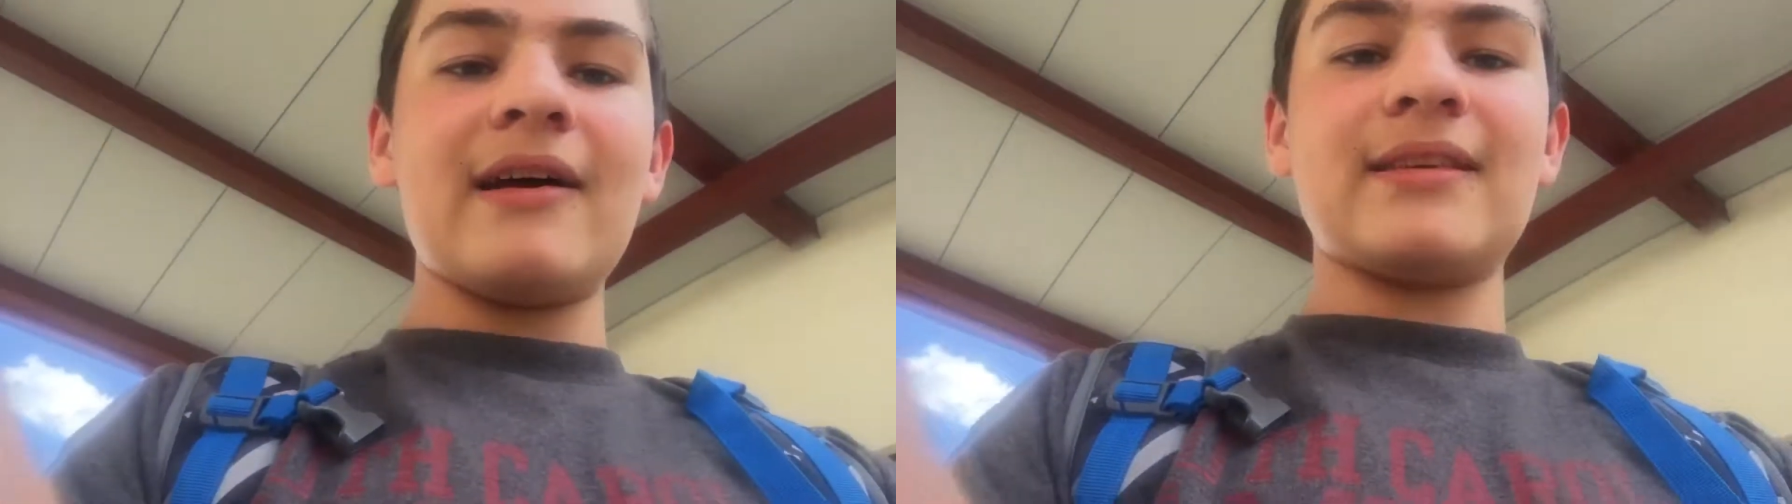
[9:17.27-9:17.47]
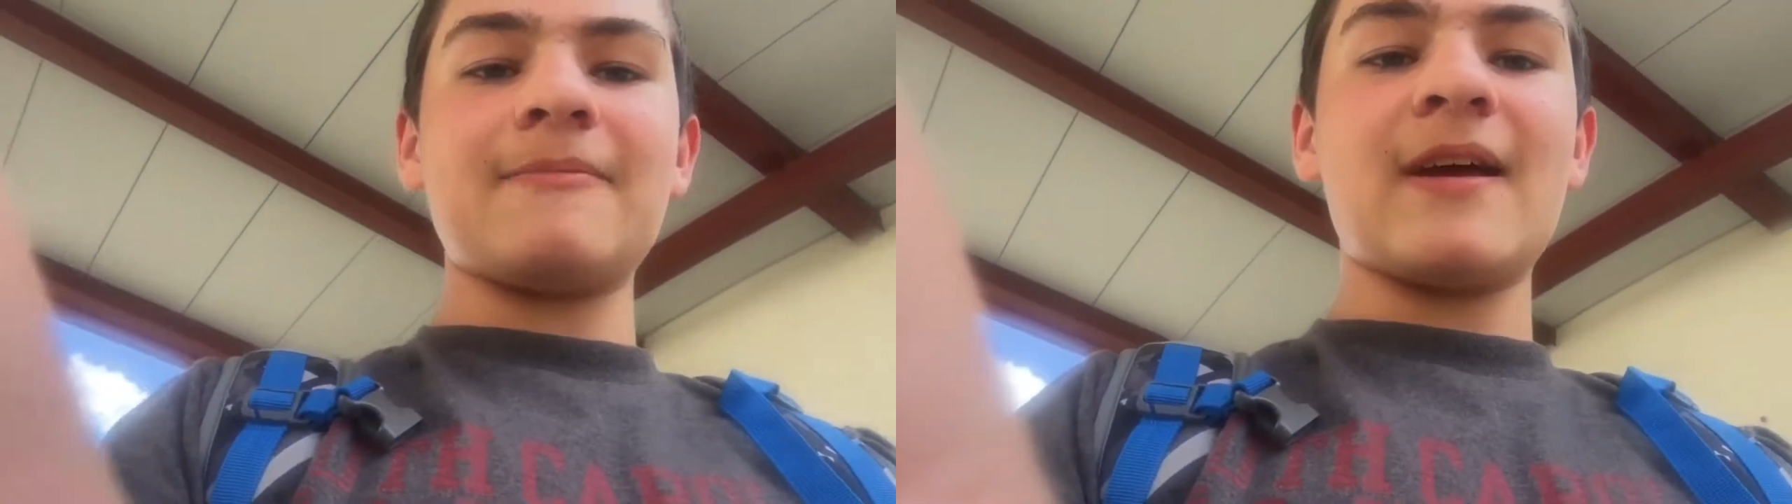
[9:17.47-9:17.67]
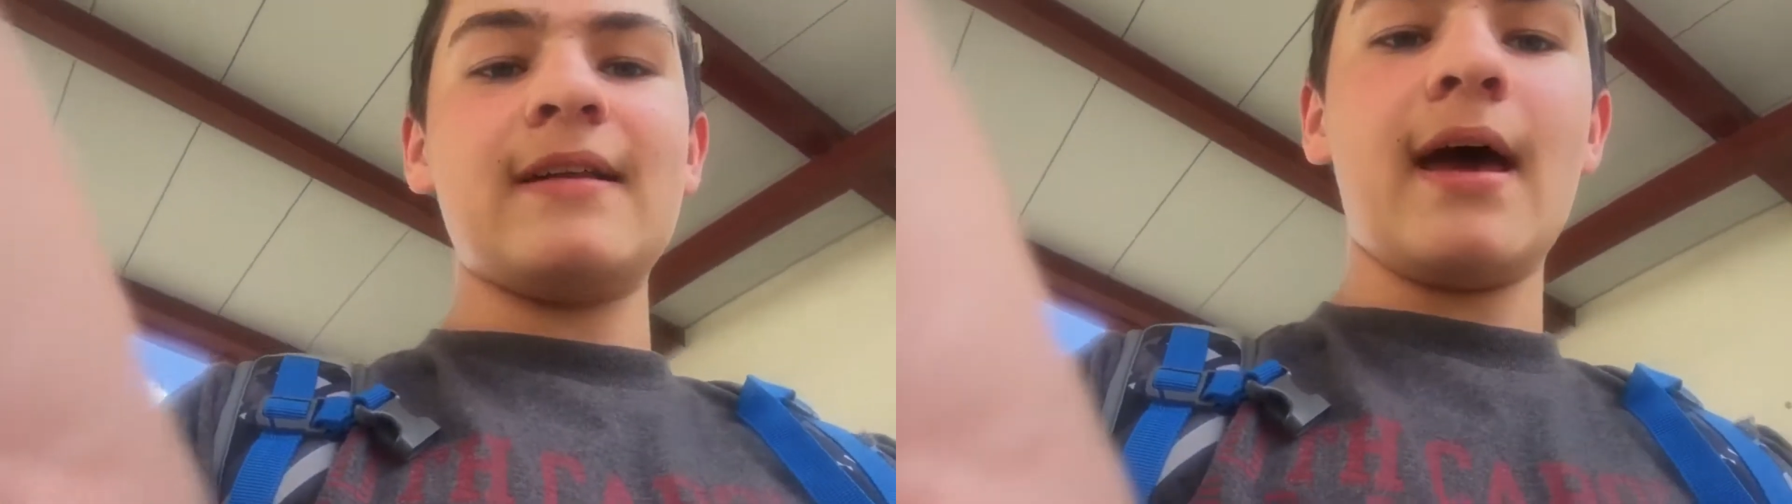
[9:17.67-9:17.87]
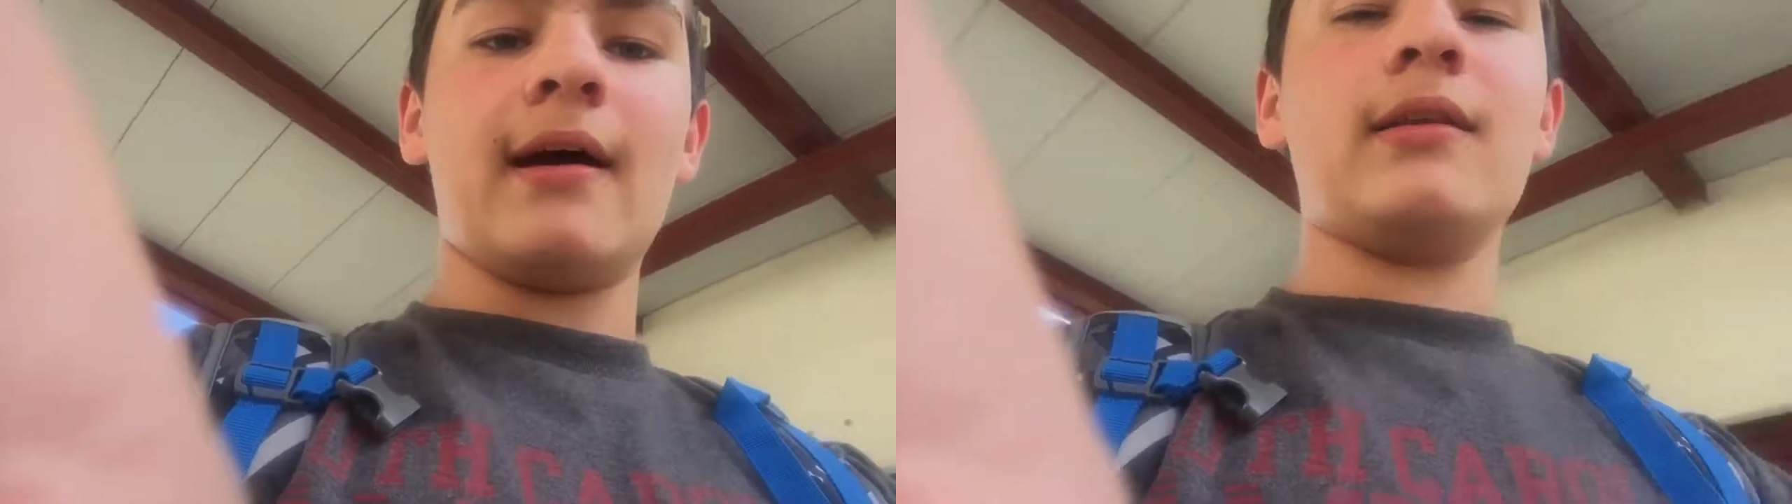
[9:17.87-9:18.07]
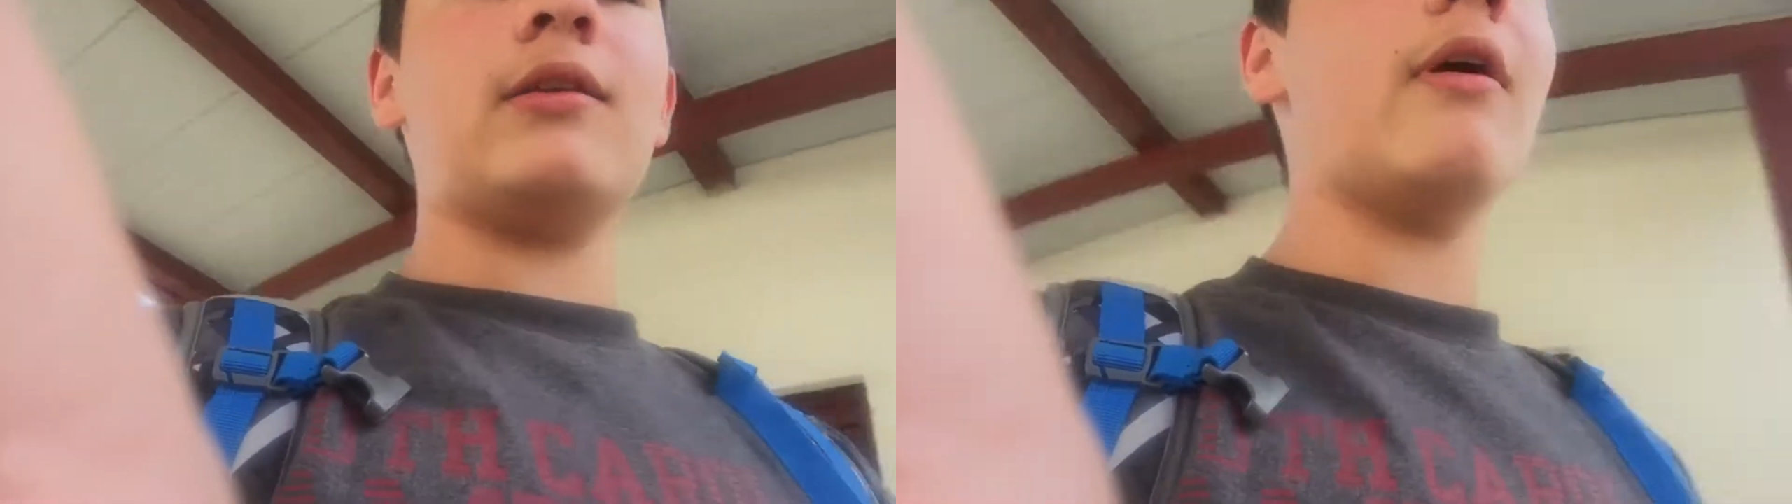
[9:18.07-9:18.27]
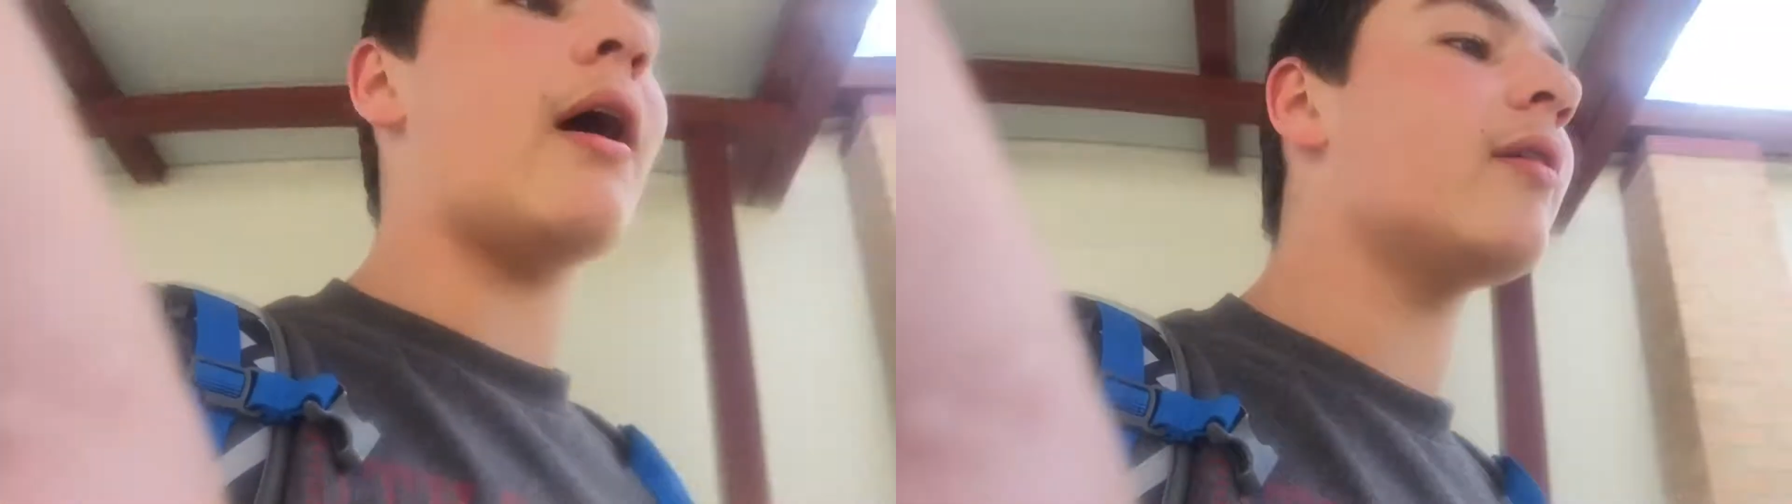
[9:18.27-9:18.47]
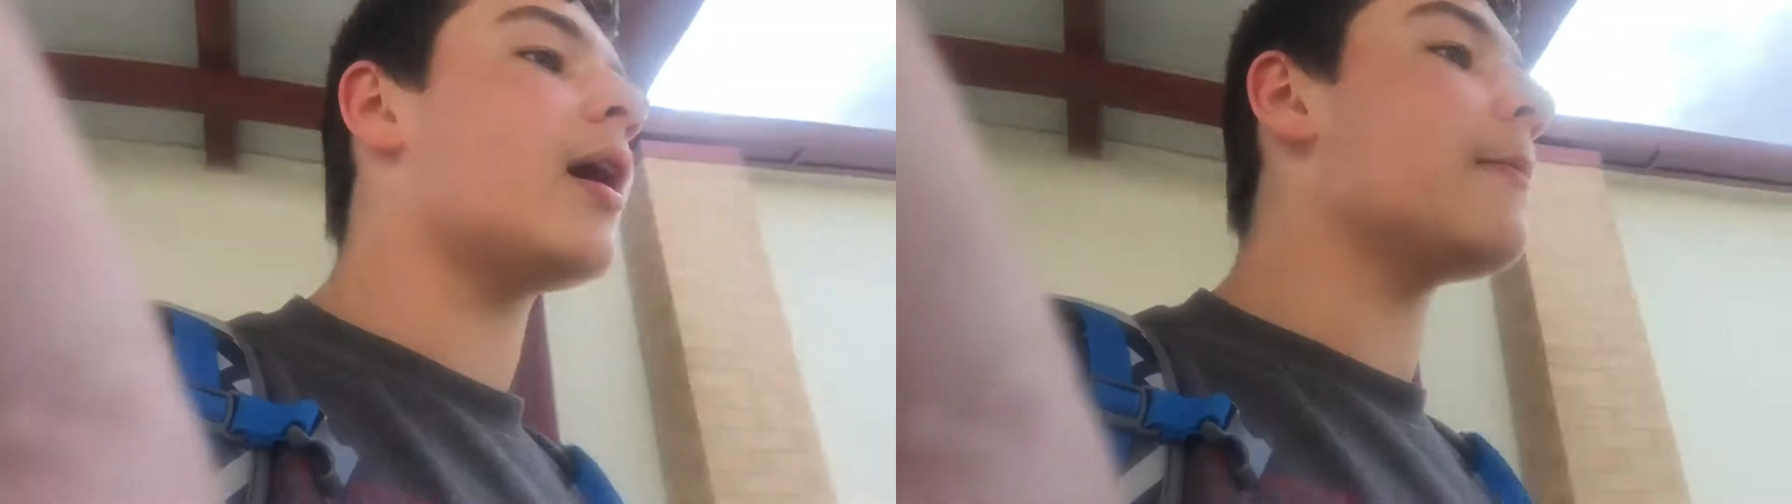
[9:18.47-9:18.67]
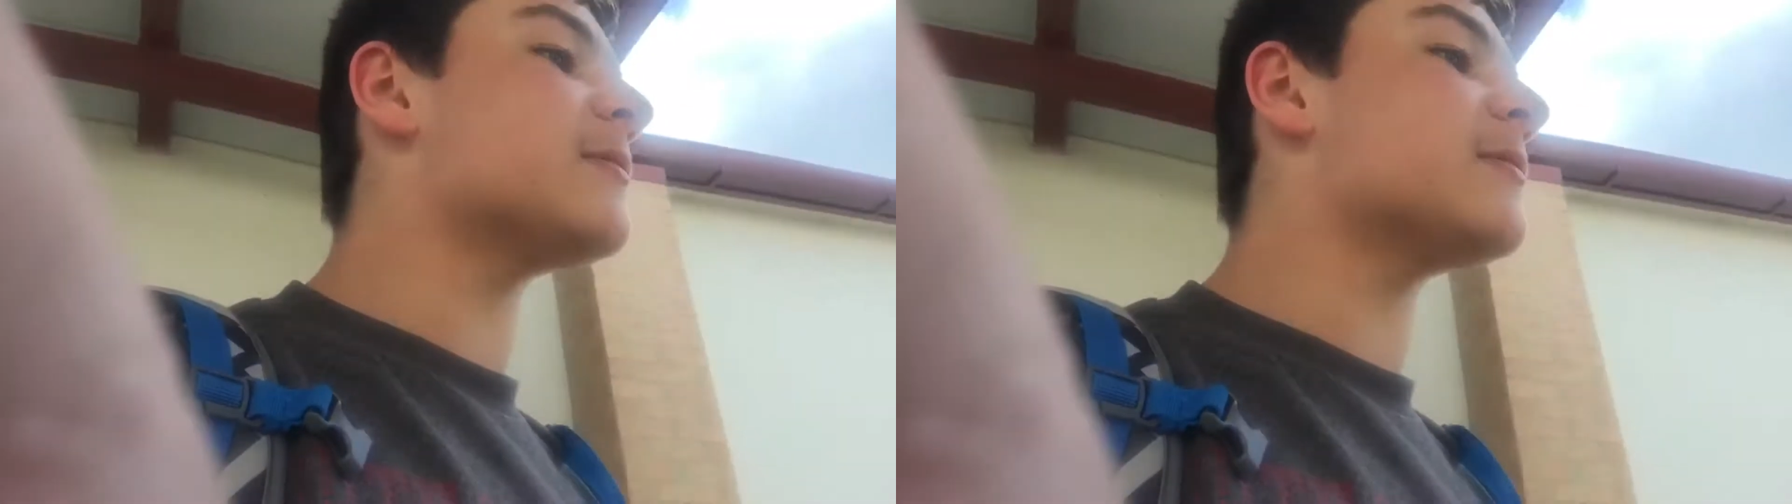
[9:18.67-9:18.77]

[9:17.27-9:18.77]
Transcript: I was upside down. You held